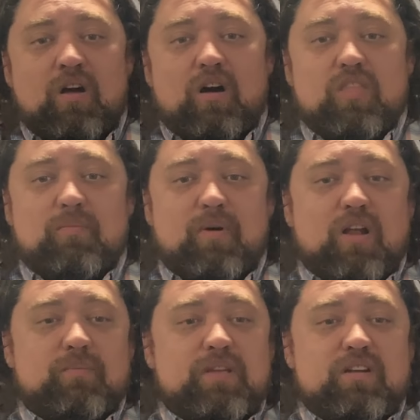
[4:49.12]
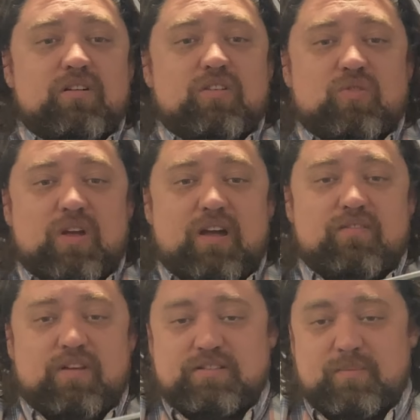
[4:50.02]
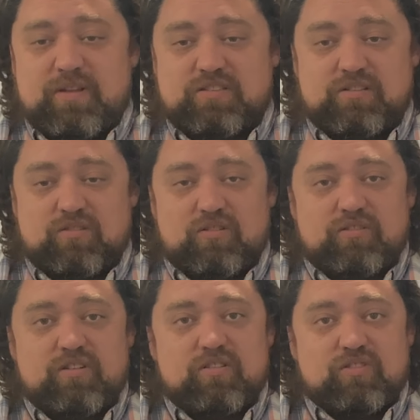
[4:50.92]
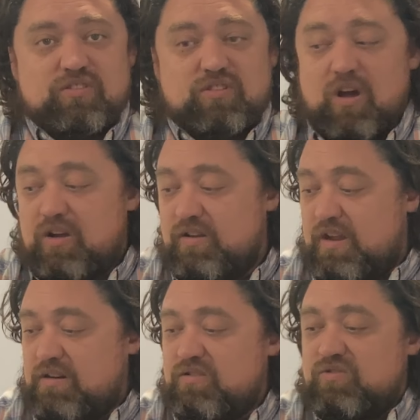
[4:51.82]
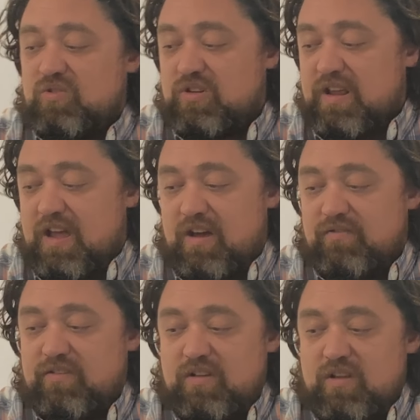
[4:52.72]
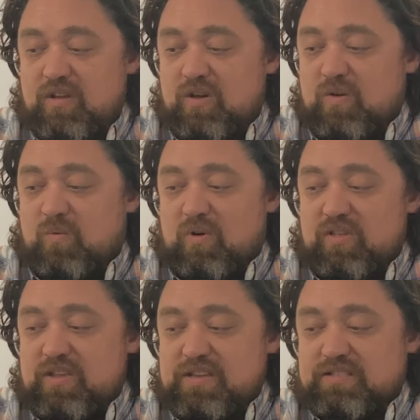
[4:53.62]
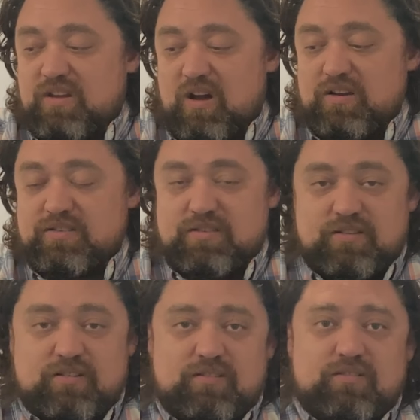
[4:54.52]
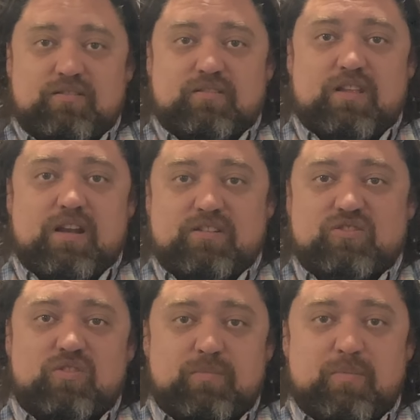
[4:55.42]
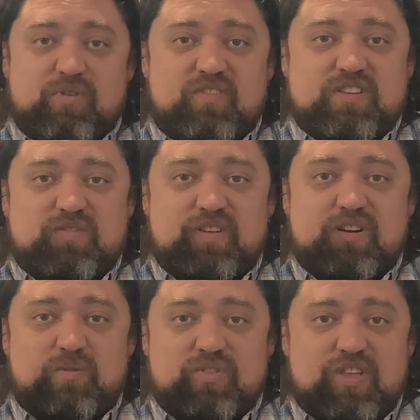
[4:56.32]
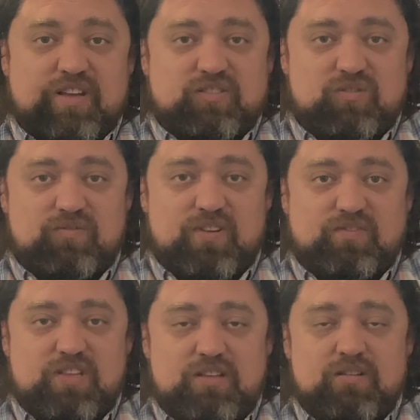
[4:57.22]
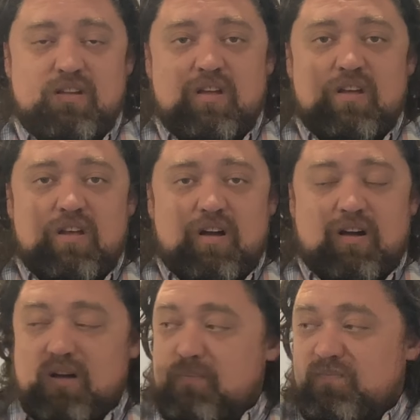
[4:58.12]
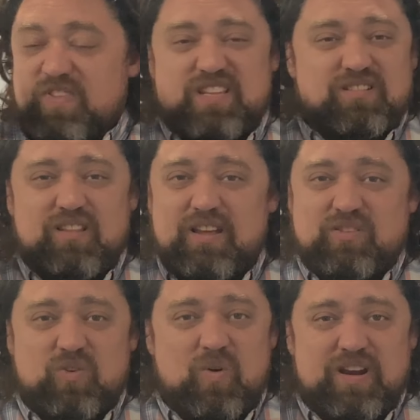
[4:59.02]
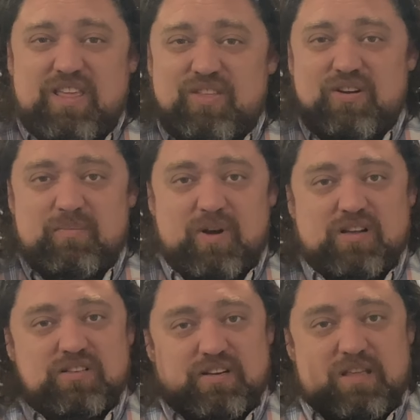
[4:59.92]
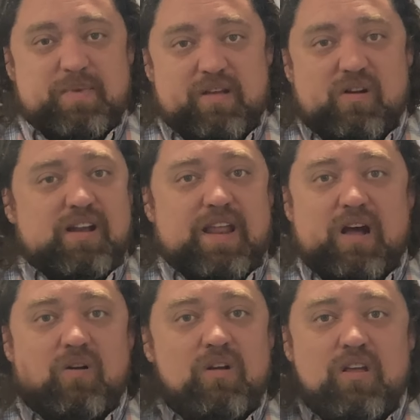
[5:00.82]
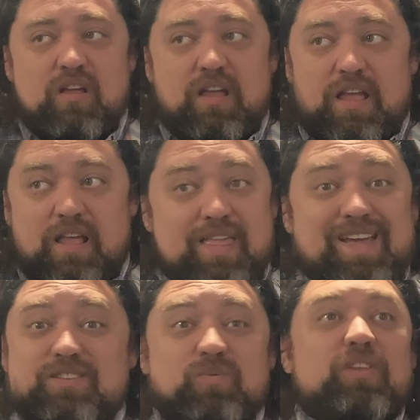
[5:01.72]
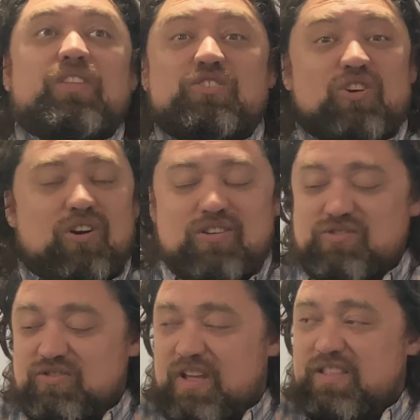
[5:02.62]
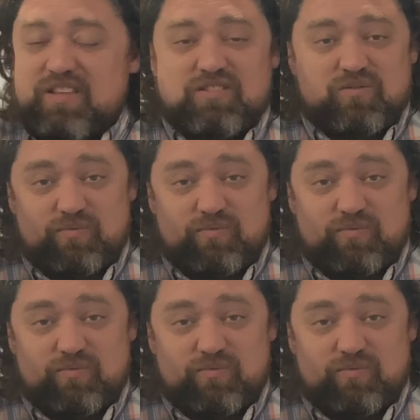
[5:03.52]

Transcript: On the bottom here, you have, as I mentioned earlier, the dock connector, so you can have one of these docks that I showed in my previous video with the X250. These are like 20-30 bucks on eBay right now. And that's with a charger. Like, these are